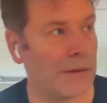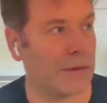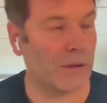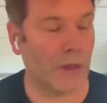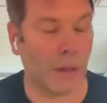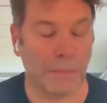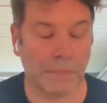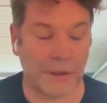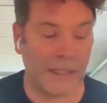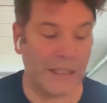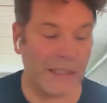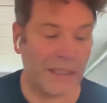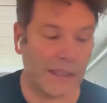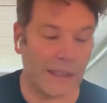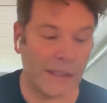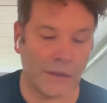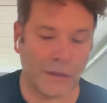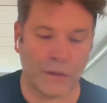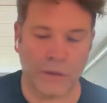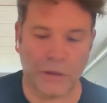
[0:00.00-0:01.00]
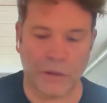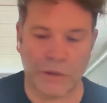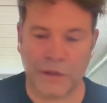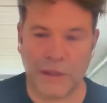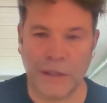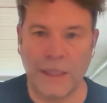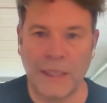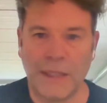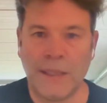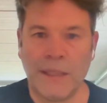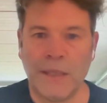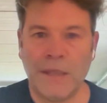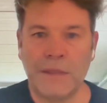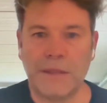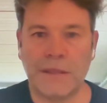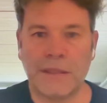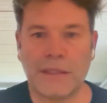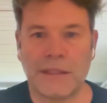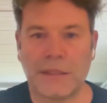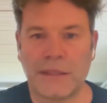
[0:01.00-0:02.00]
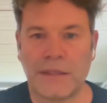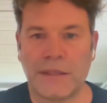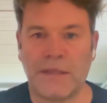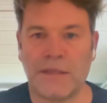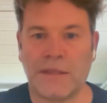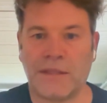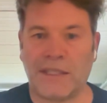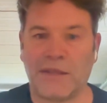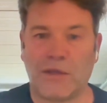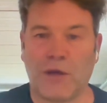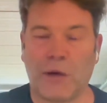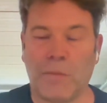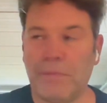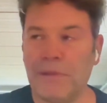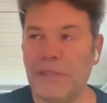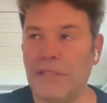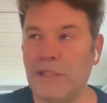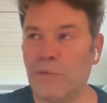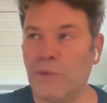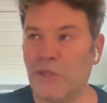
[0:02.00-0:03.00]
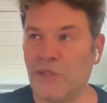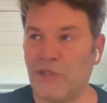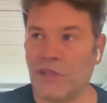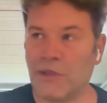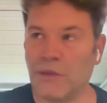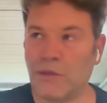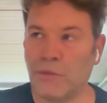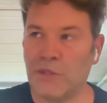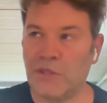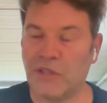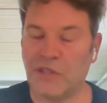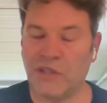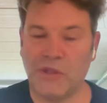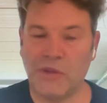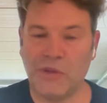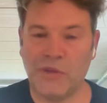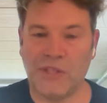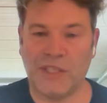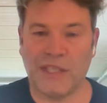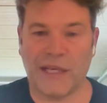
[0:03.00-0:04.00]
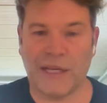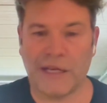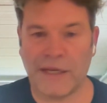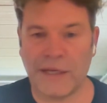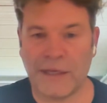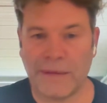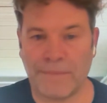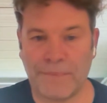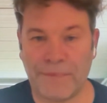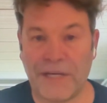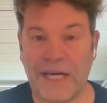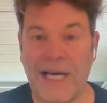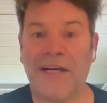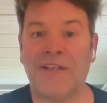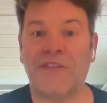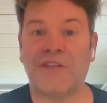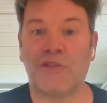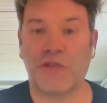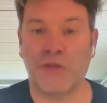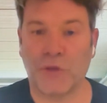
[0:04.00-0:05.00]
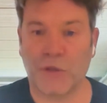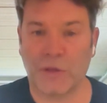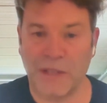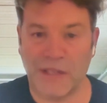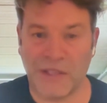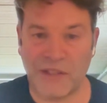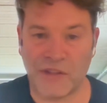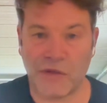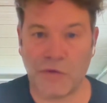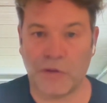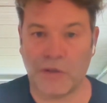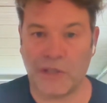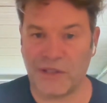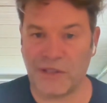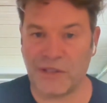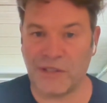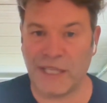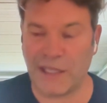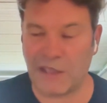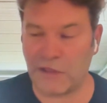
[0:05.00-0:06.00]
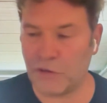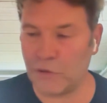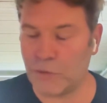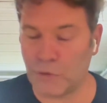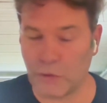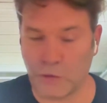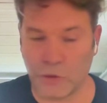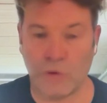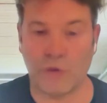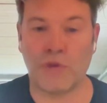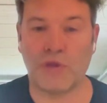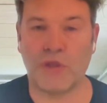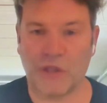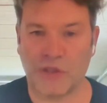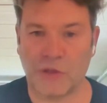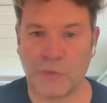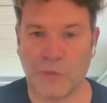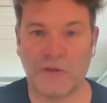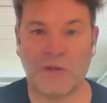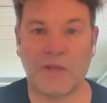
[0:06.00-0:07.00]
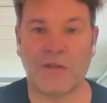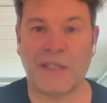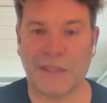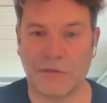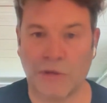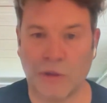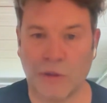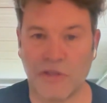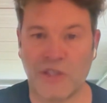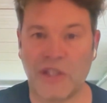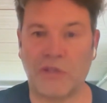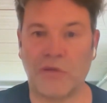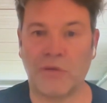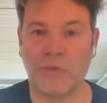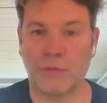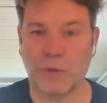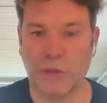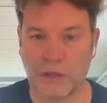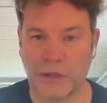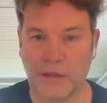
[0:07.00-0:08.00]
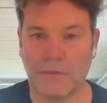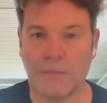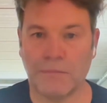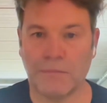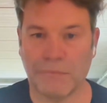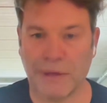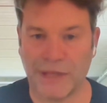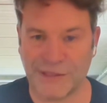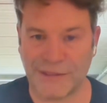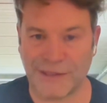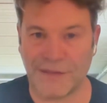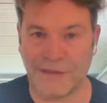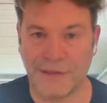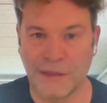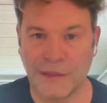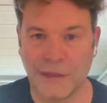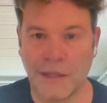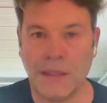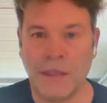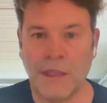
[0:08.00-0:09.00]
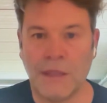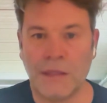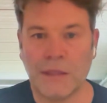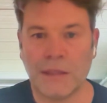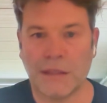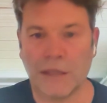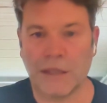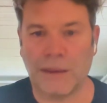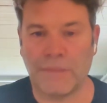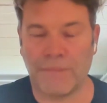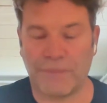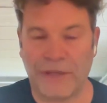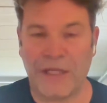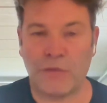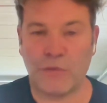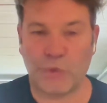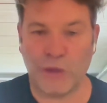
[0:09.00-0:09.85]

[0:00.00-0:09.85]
company or a tech company which is using AI. As a journalist or as an editor, you just want the technology to work. Basta. And